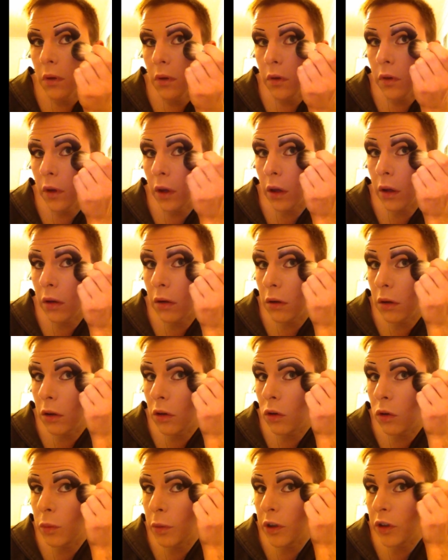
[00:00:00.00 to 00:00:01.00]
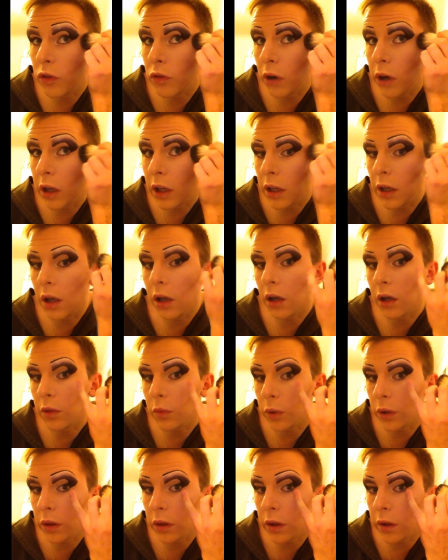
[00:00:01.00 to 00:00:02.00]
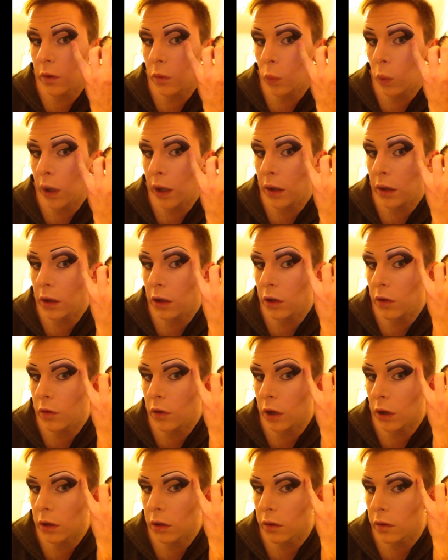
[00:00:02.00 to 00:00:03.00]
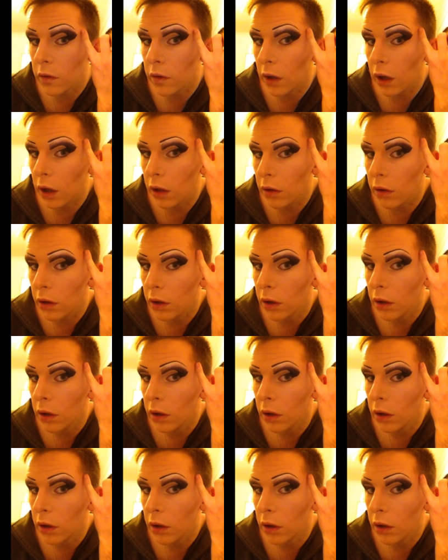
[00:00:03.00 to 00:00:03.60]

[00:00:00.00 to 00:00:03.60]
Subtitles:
So you're almost running in line with this wing that you've done, so